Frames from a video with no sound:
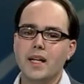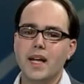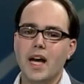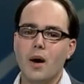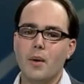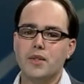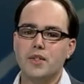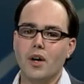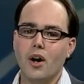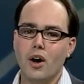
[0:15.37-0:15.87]

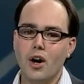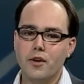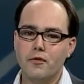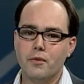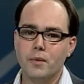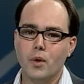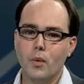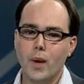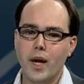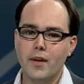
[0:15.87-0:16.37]
now is Art
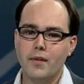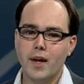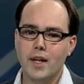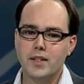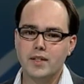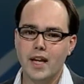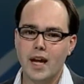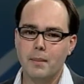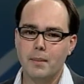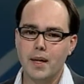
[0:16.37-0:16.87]
from the
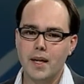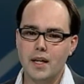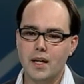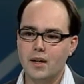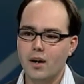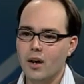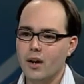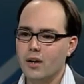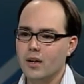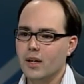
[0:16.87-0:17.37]
Wainwright Stampede.
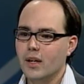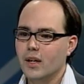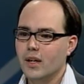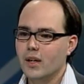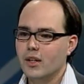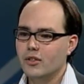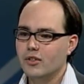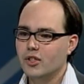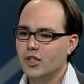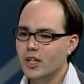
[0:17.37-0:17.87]
And Art,
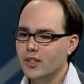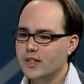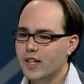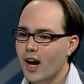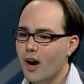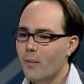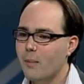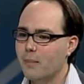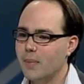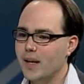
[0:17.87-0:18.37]
just
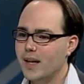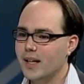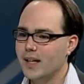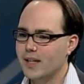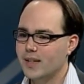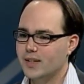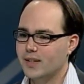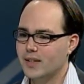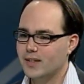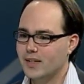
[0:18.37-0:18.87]
how big
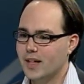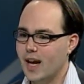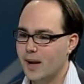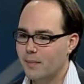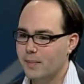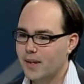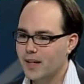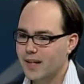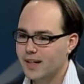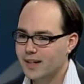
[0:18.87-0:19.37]
is the
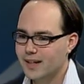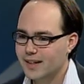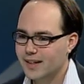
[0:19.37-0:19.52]
Stampede?